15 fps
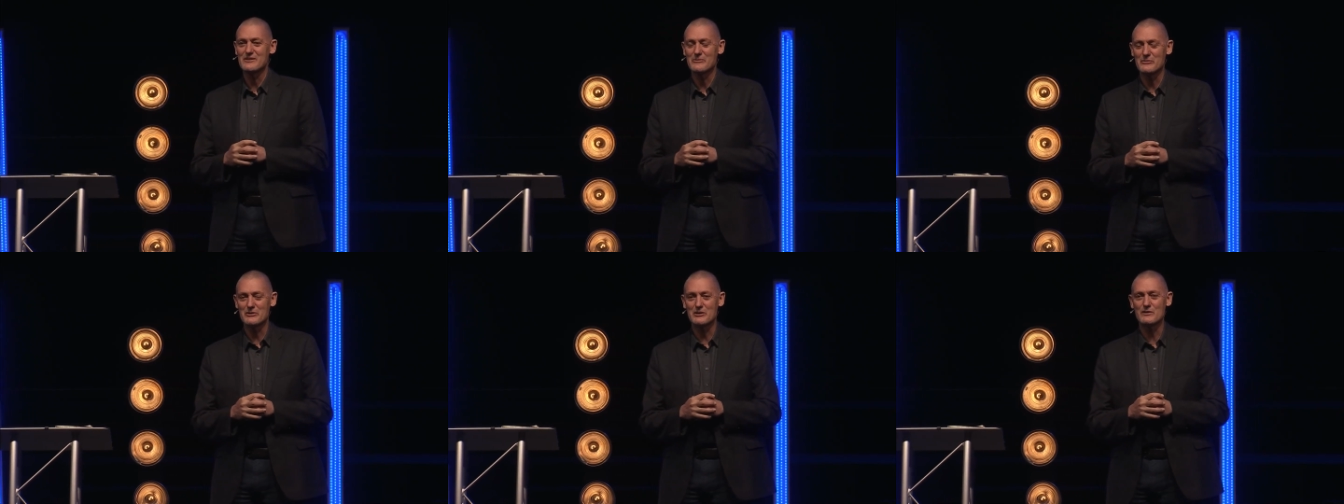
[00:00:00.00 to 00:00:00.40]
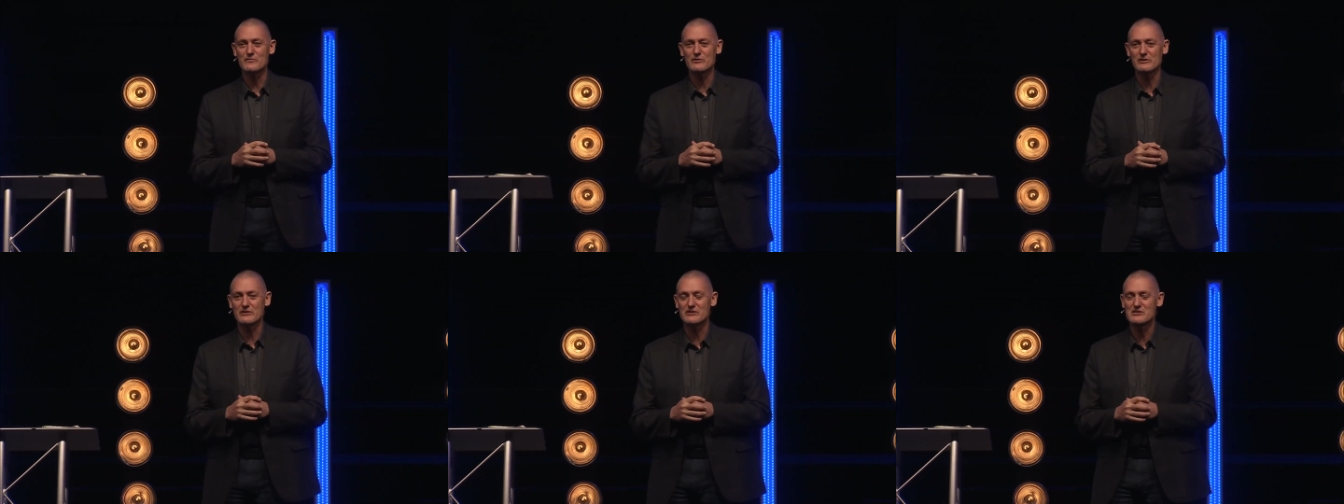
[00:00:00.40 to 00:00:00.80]

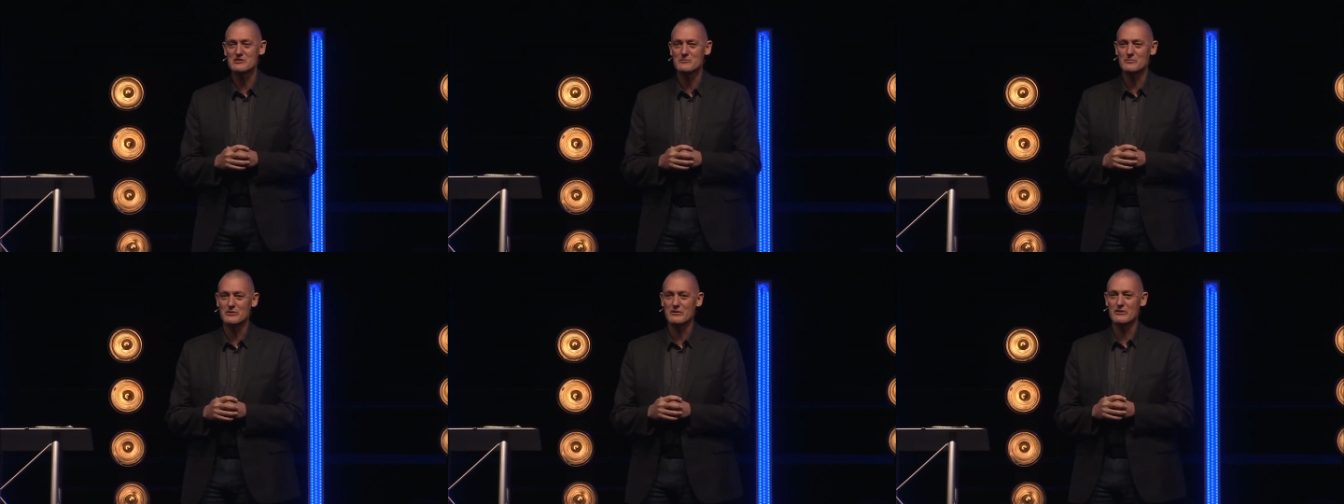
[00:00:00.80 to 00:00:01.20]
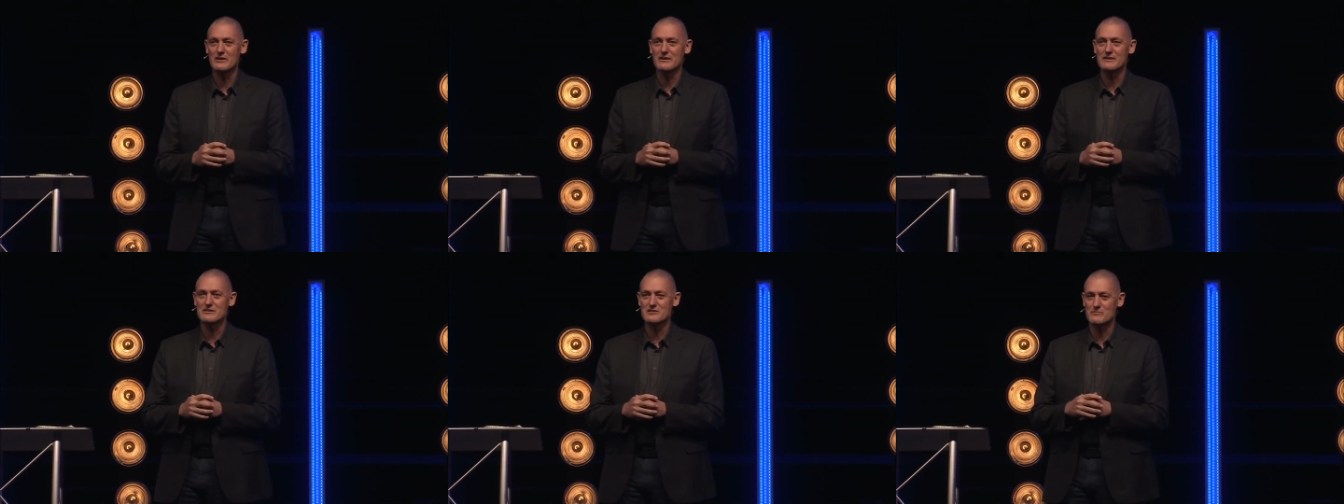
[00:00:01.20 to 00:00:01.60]
wonderful
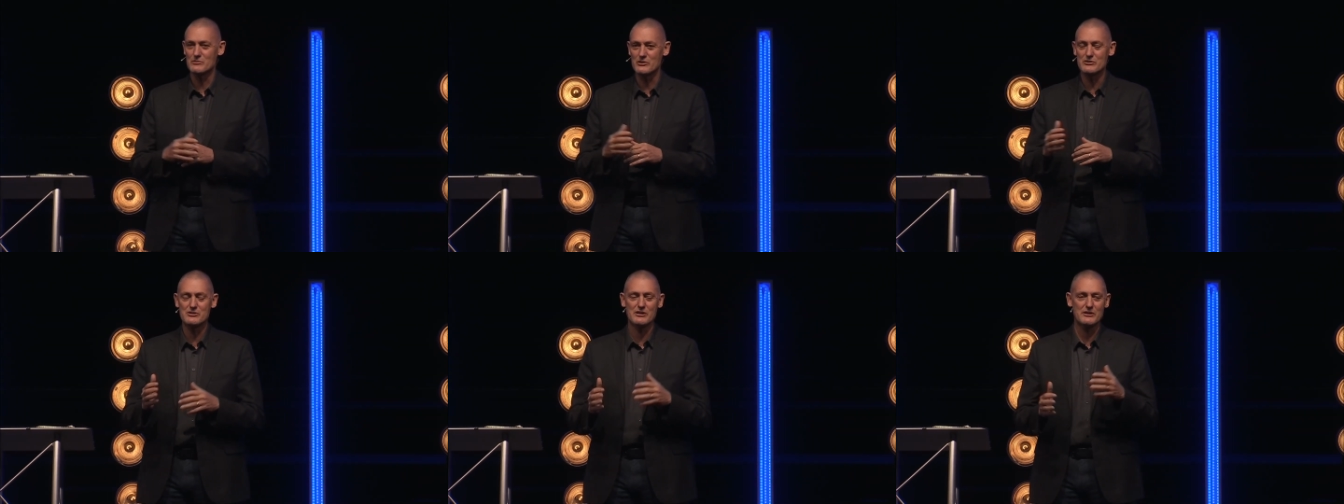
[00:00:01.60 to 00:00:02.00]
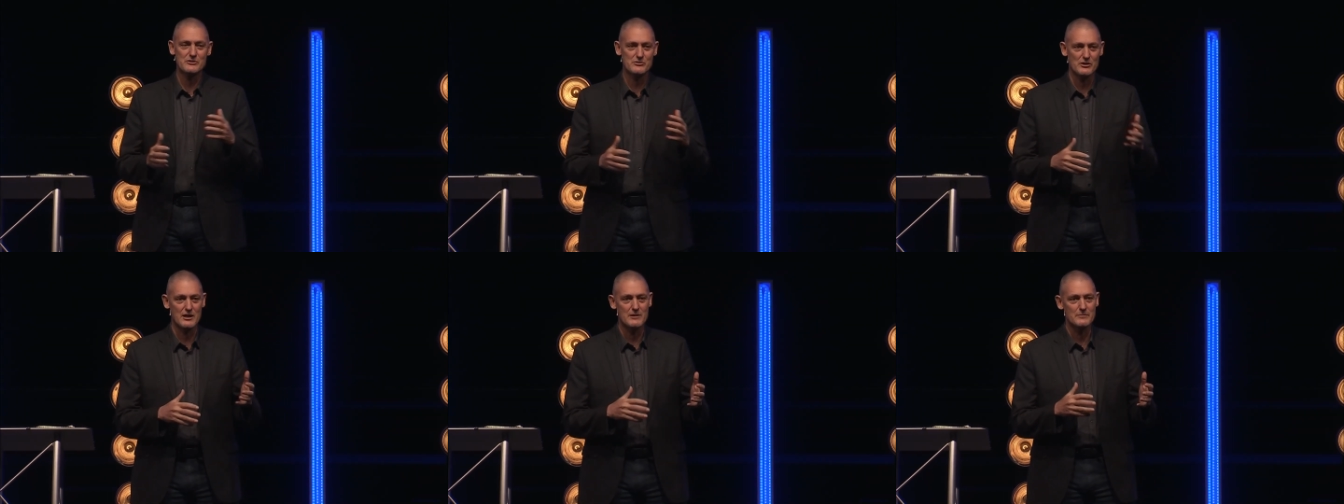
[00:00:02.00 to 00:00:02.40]
experience, music,
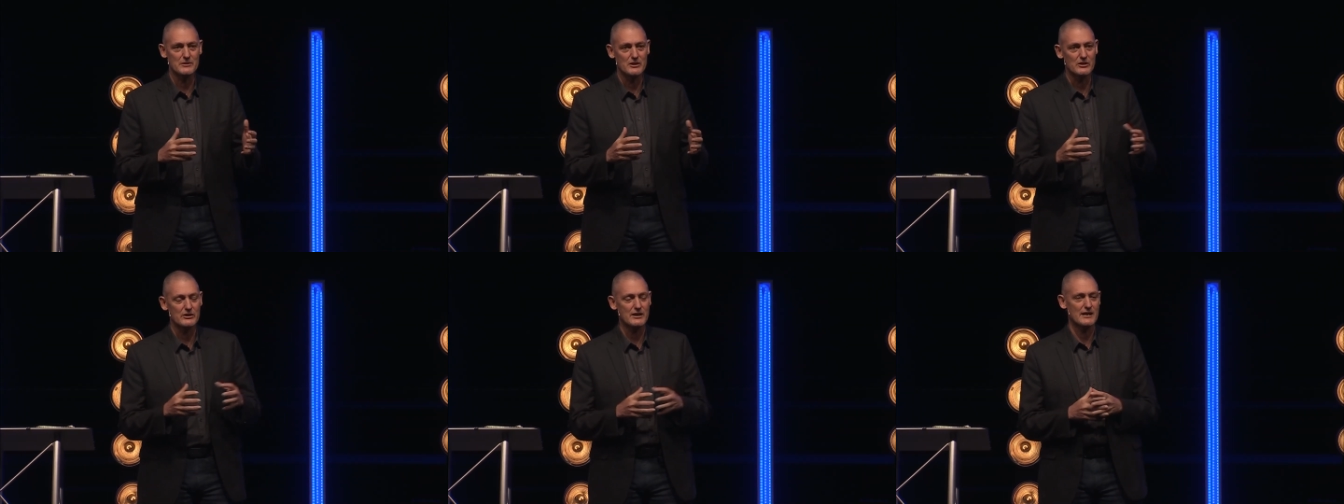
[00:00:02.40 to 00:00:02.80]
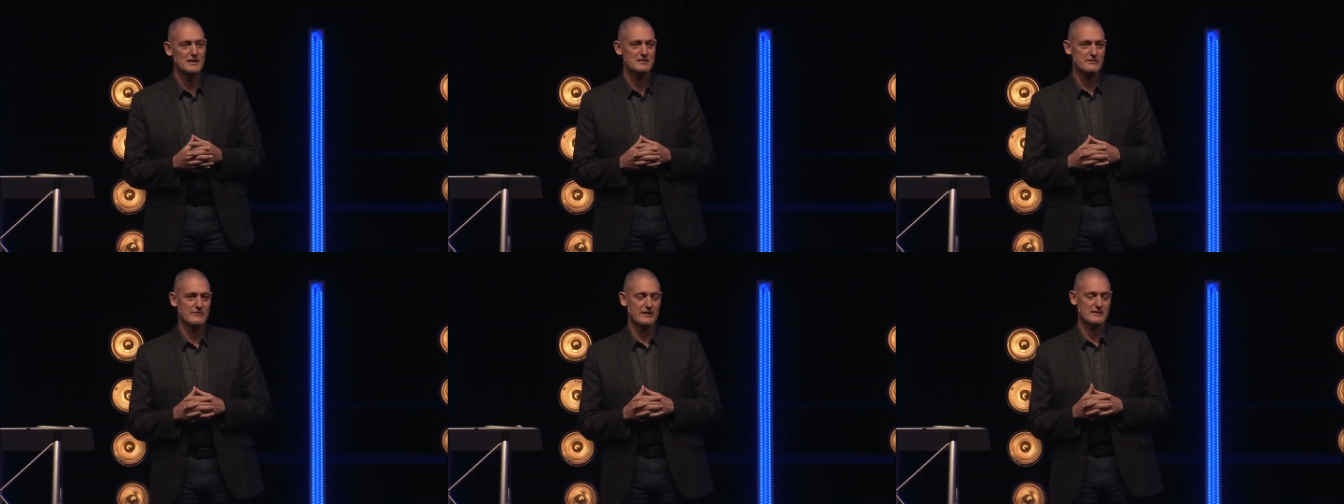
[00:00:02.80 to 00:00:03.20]
drama, all
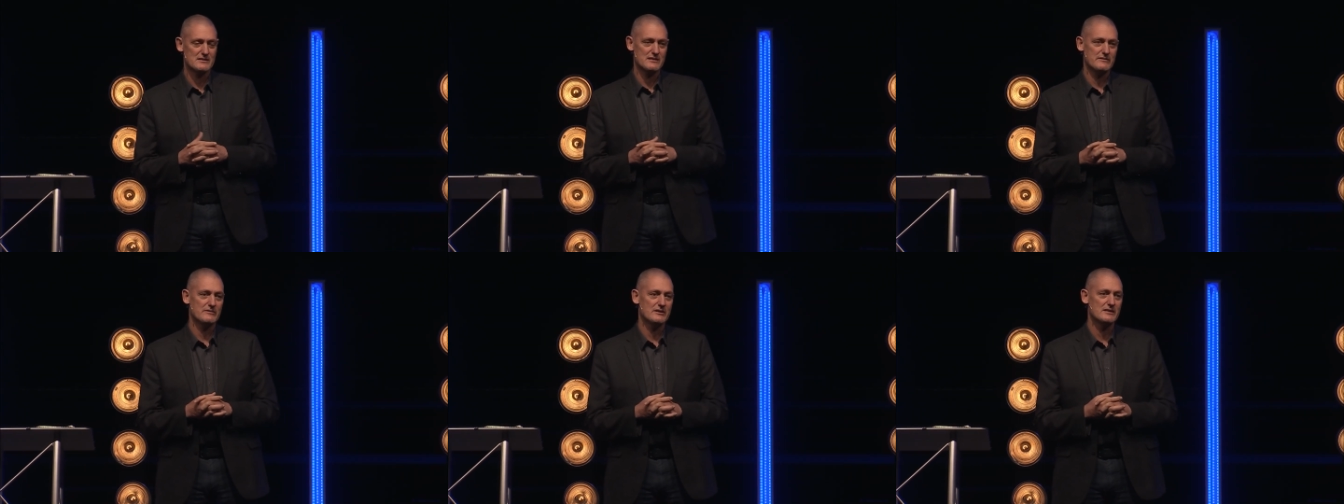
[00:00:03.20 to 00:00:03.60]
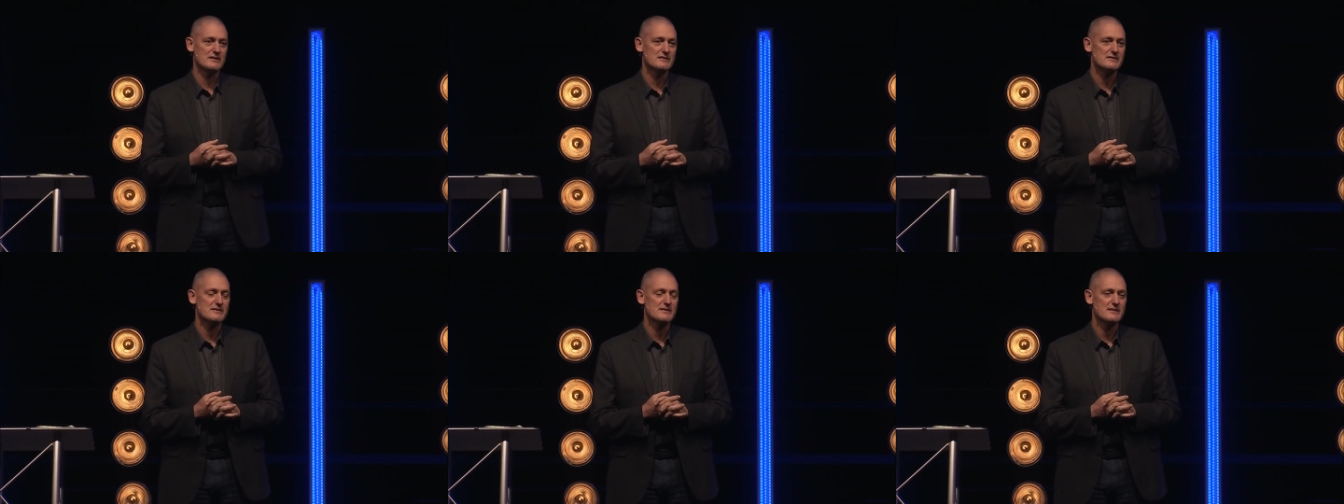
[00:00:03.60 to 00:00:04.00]
kinds of
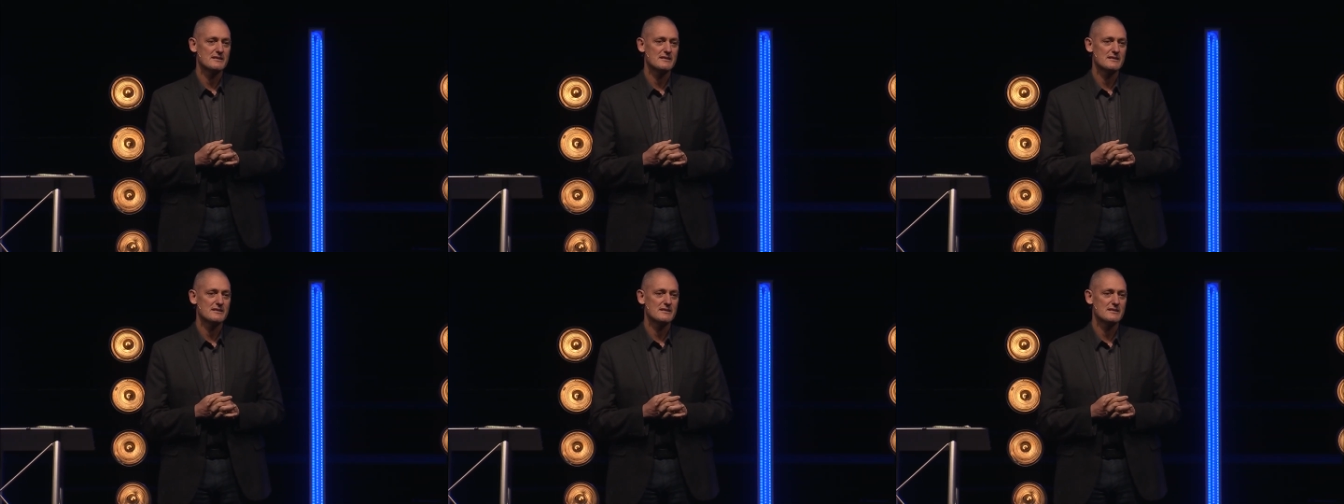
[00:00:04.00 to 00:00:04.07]
activities.